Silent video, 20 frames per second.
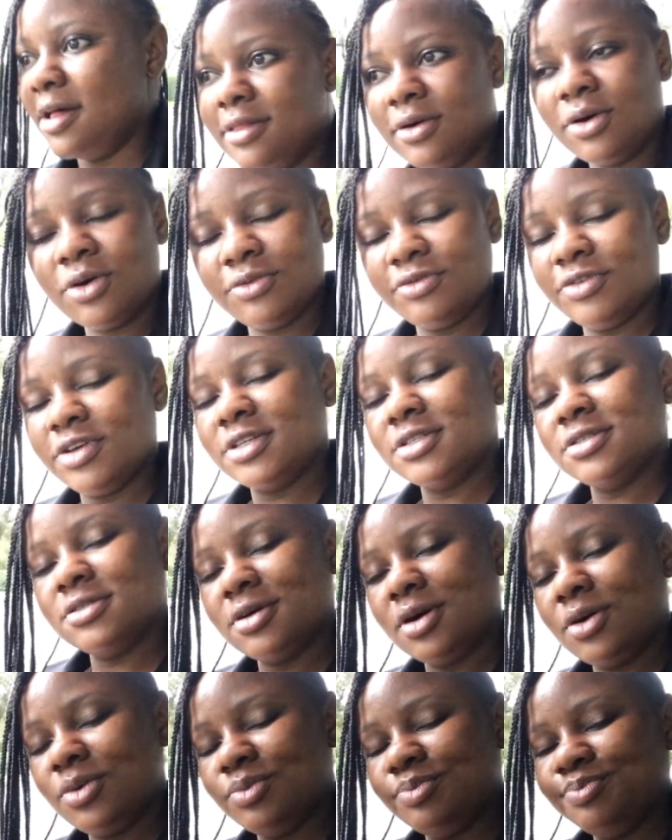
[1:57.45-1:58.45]
the office, so
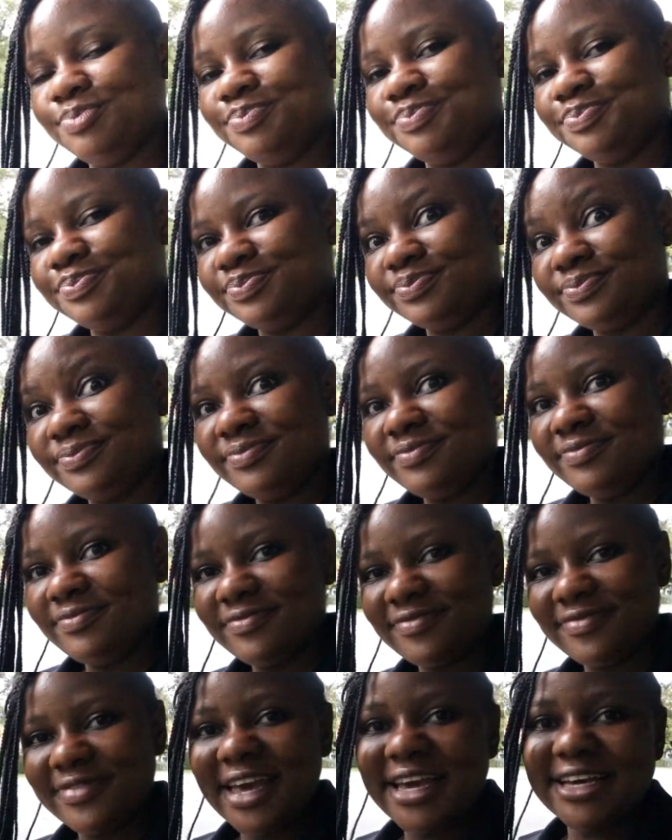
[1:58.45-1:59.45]

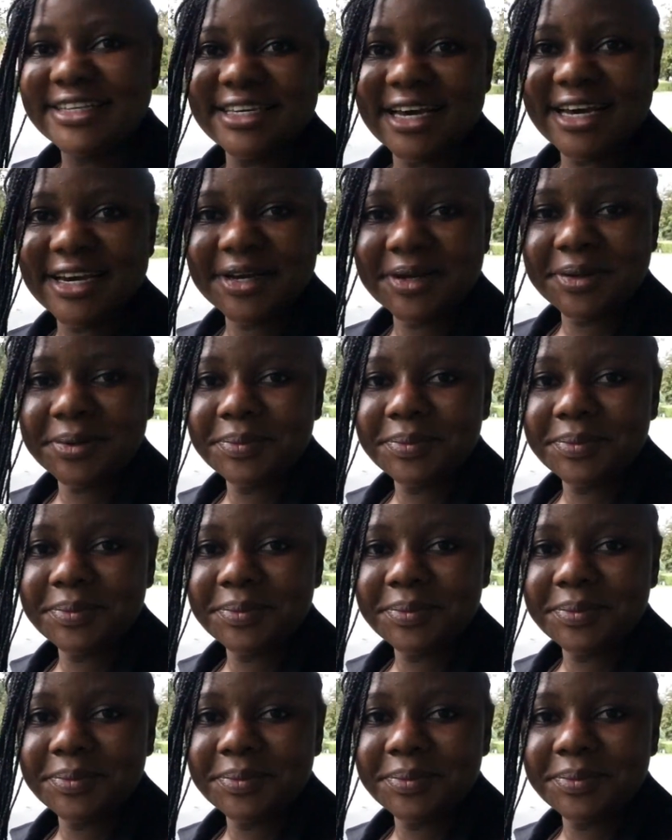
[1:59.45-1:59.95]
exciting.